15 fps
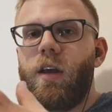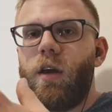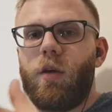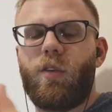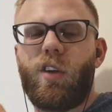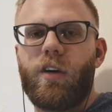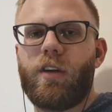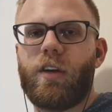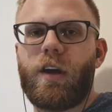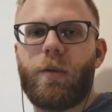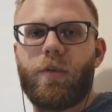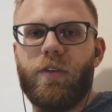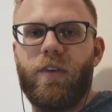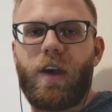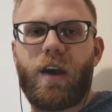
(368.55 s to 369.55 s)
I'll load it
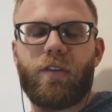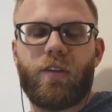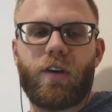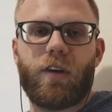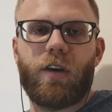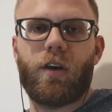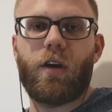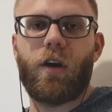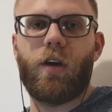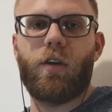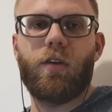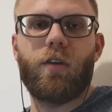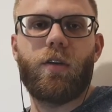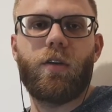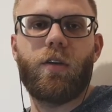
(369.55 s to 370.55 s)
up as hard as I can go,
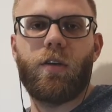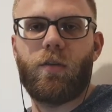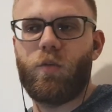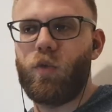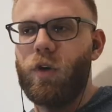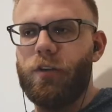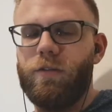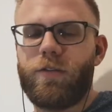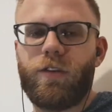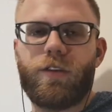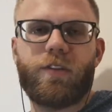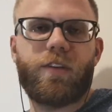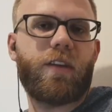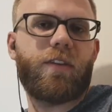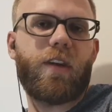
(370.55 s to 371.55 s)
work a few
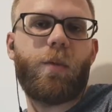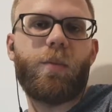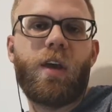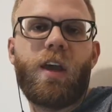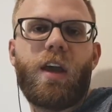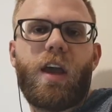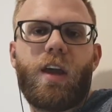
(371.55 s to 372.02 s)
sets up,